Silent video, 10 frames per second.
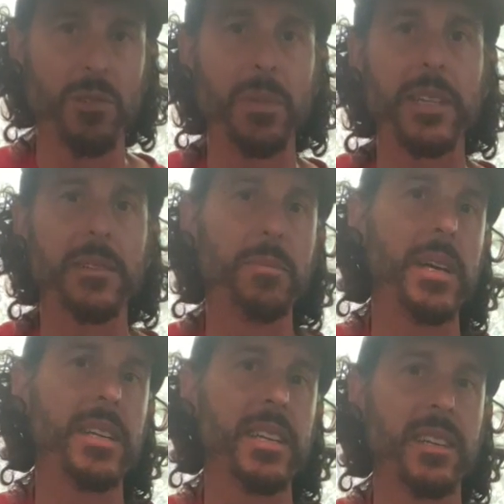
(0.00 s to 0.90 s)
bend
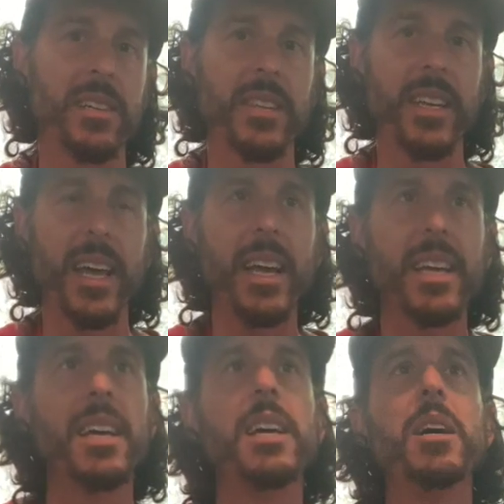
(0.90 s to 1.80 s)
depending on the neck.
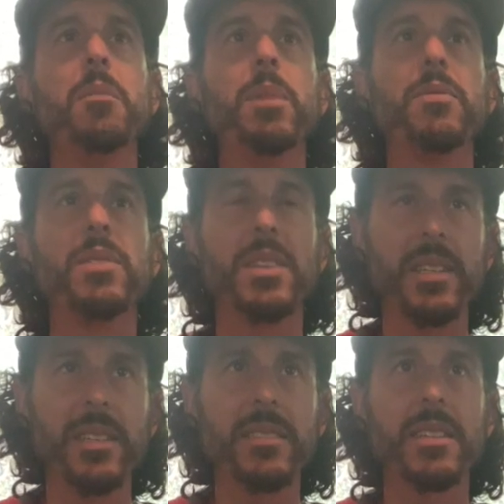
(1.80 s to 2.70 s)
But for
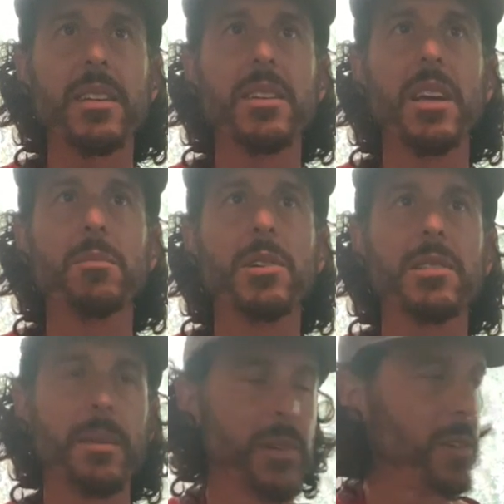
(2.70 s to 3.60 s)
these
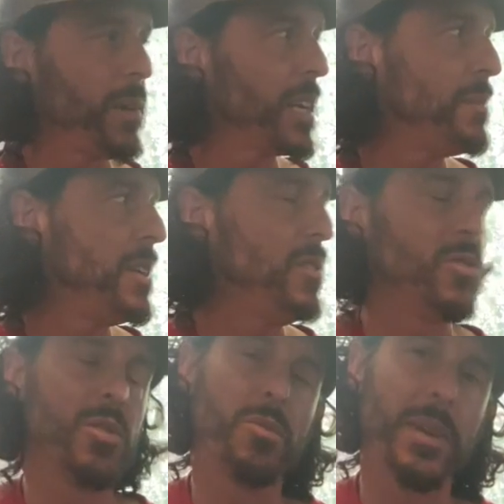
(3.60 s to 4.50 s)
numbers, I'm going to recommend
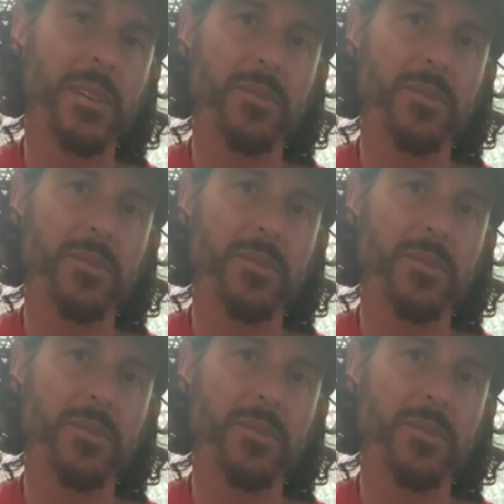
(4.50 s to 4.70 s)
use your ring